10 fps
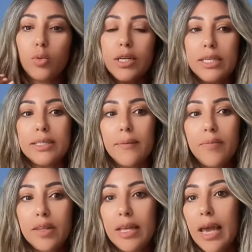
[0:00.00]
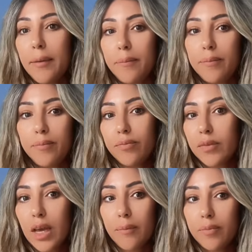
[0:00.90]
We need the
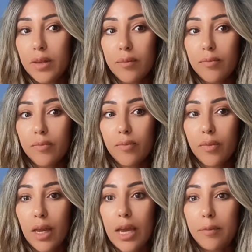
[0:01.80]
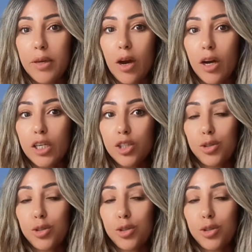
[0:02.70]
API